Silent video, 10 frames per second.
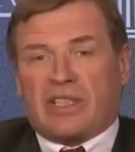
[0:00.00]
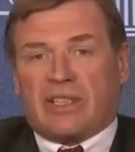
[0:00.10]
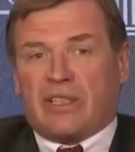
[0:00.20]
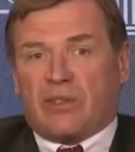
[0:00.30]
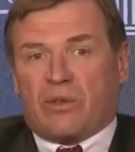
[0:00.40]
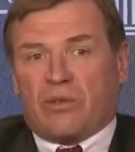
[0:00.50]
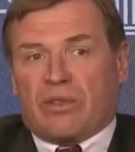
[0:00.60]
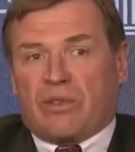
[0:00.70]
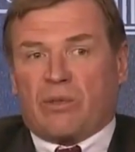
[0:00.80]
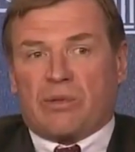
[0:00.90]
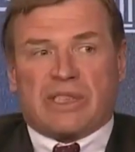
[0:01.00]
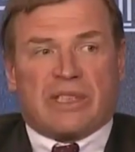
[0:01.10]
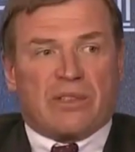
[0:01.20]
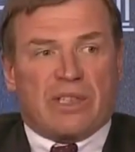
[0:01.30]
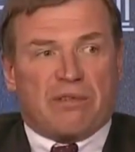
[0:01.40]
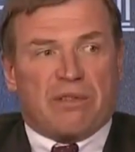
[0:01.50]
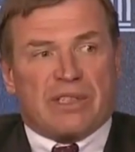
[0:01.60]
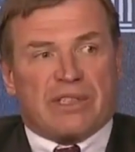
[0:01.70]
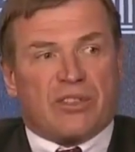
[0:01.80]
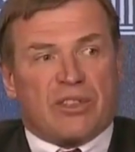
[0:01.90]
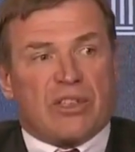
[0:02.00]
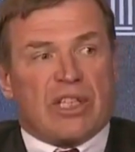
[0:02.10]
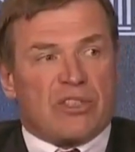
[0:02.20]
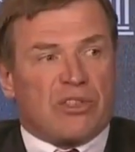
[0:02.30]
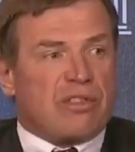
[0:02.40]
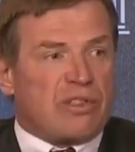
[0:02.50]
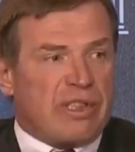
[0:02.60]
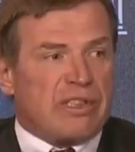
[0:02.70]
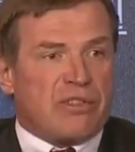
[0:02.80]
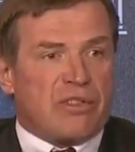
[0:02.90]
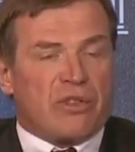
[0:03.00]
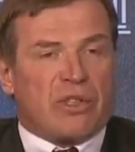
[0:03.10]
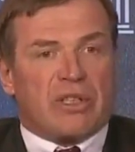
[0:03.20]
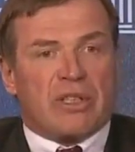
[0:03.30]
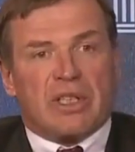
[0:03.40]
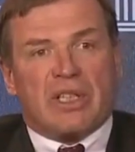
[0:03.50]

Italy always had to live with the situation of a transfer union.